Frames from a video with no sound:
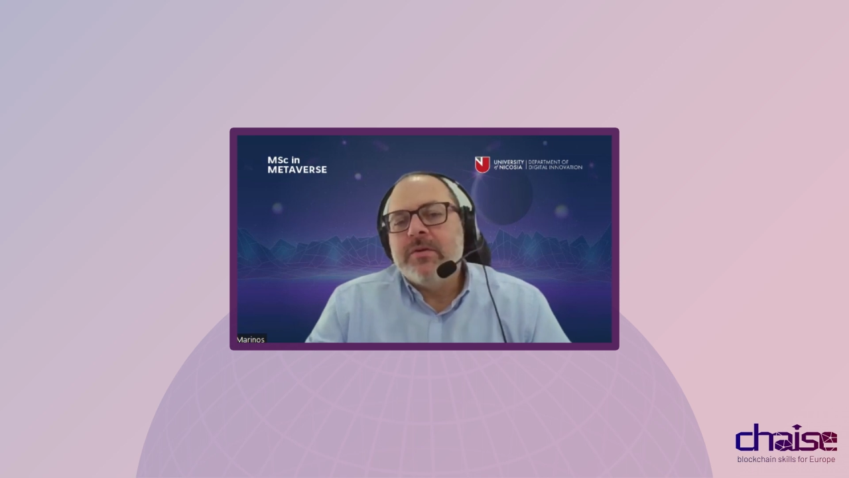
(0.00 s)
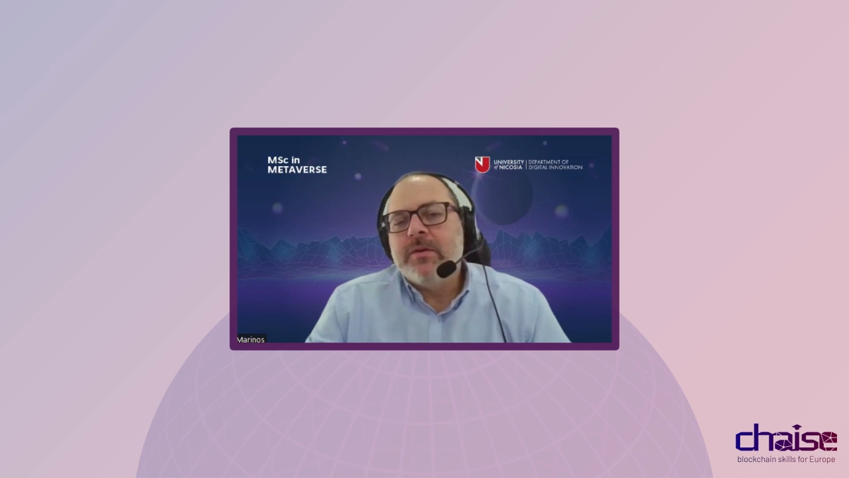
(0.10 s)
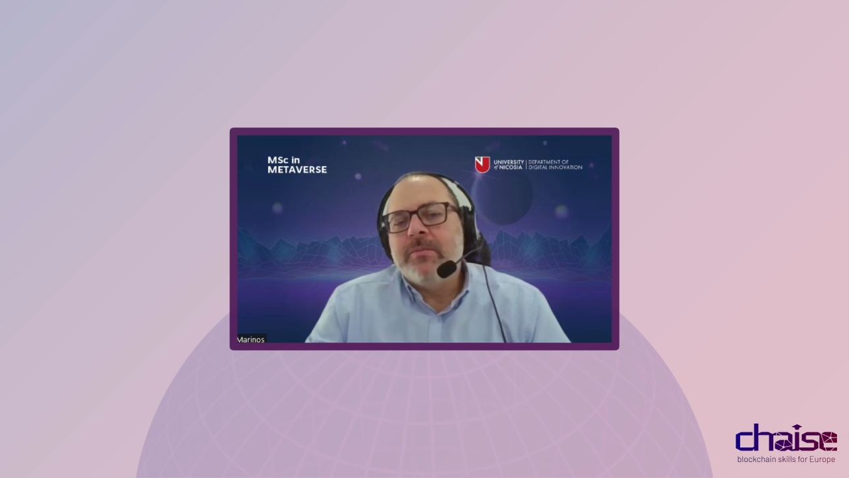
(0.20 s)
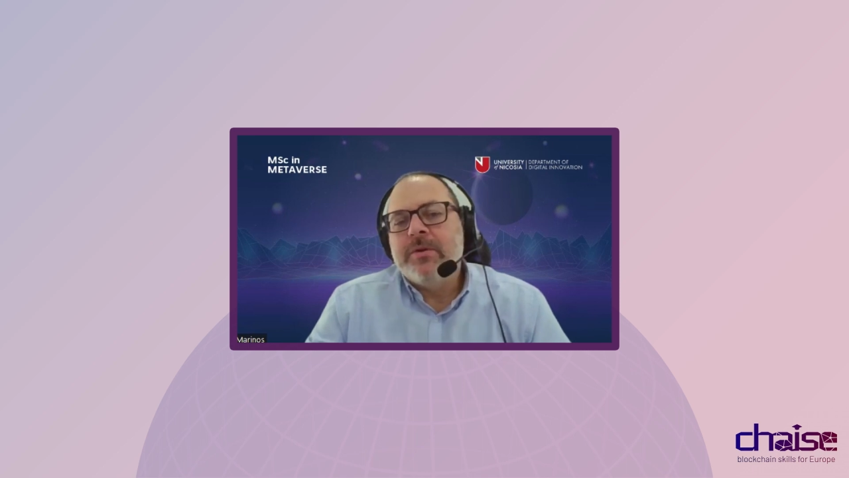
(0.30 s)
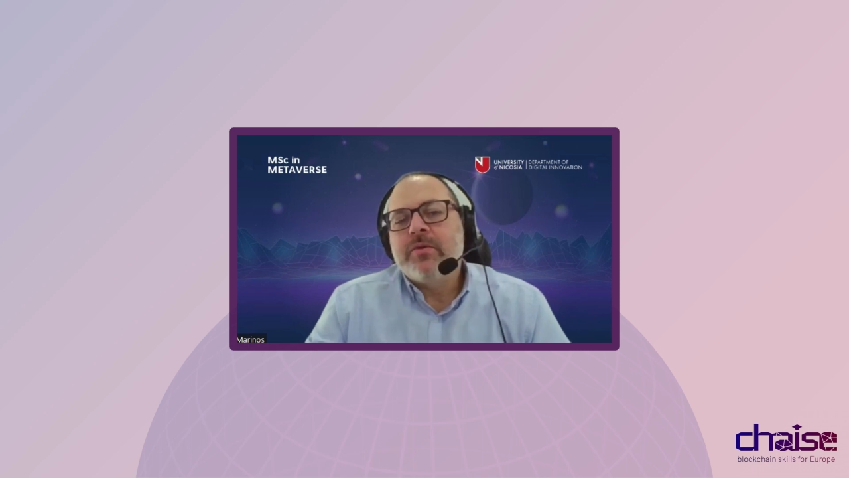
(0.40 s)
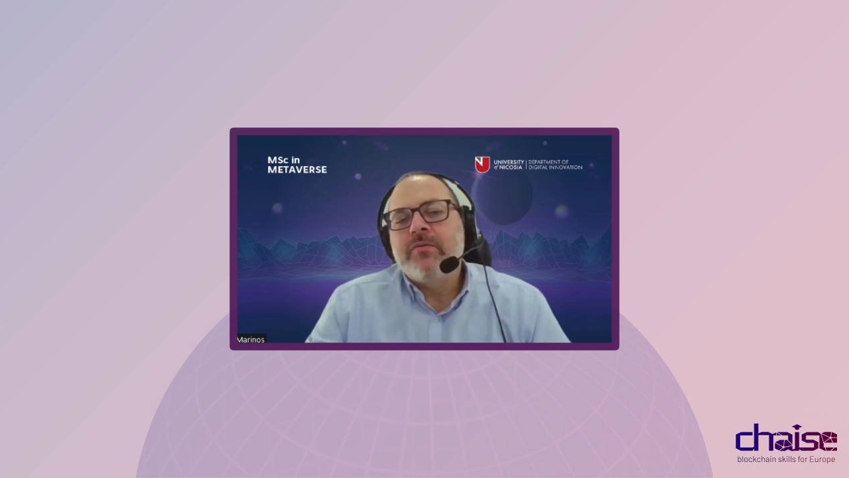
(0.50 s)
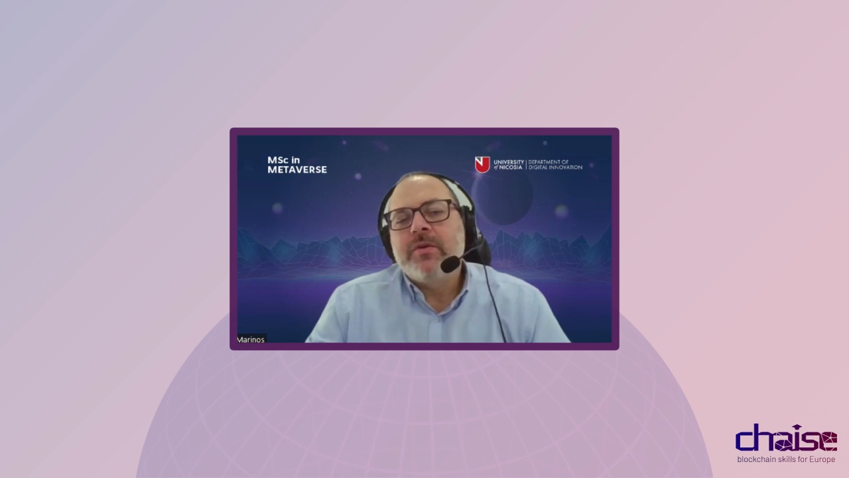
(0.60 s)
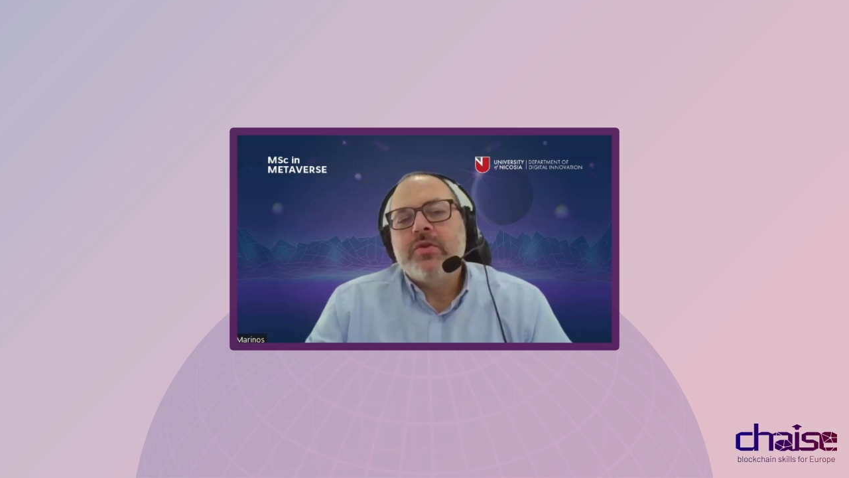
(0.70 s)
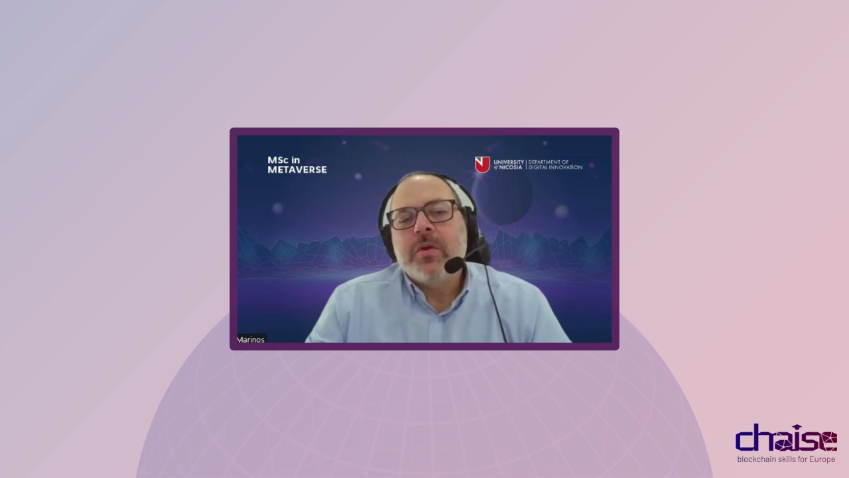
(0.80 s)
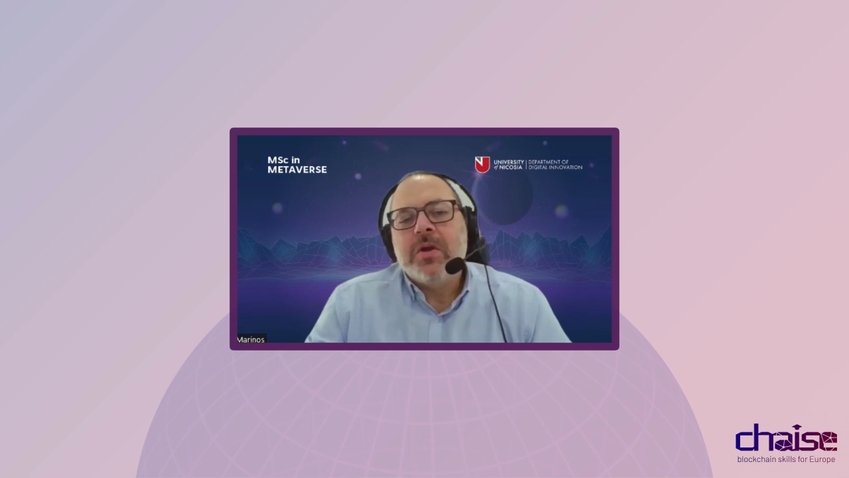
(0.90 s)
a piece of
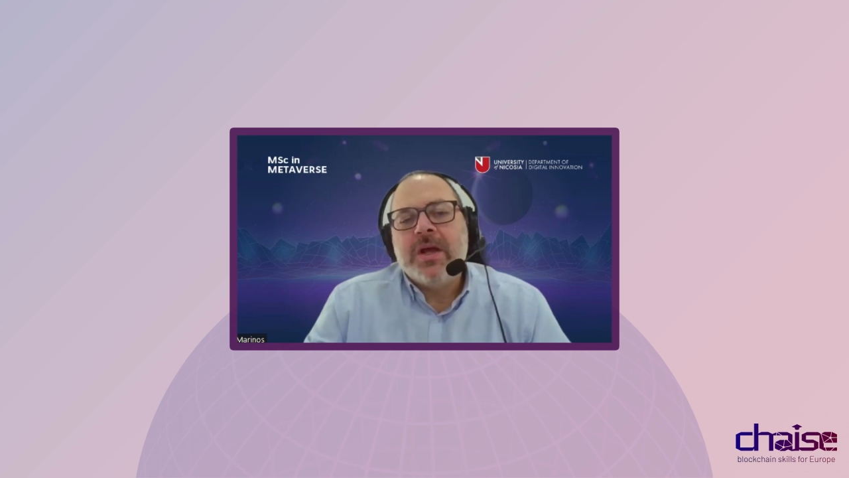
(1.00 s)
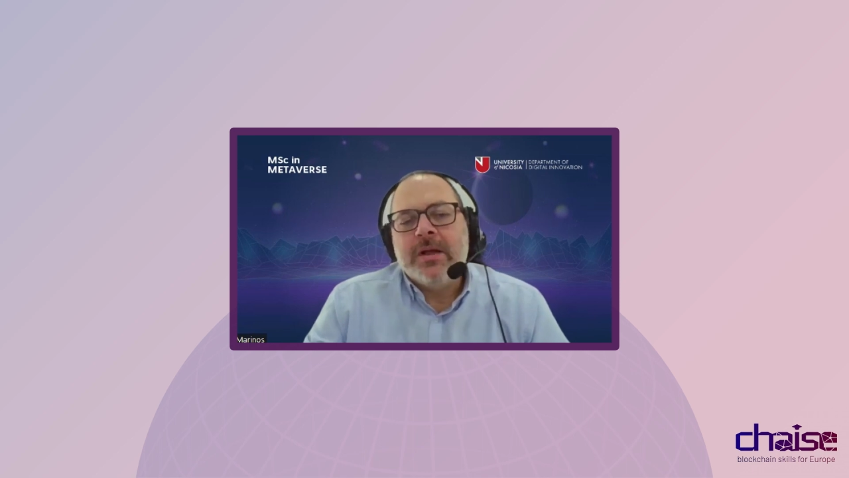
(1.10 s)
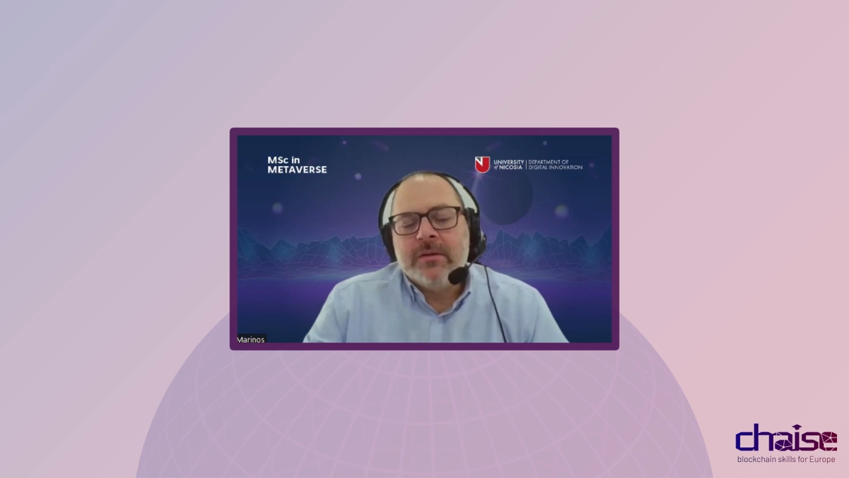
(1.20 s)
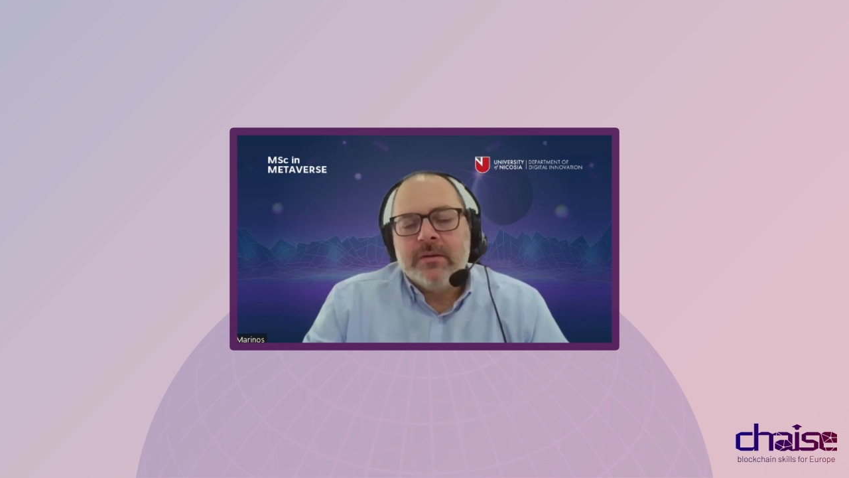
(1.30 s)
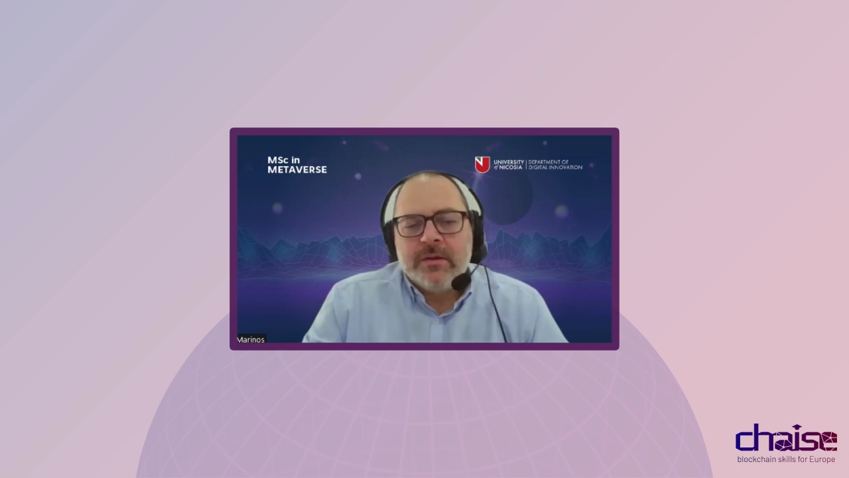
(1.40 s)
virtual land,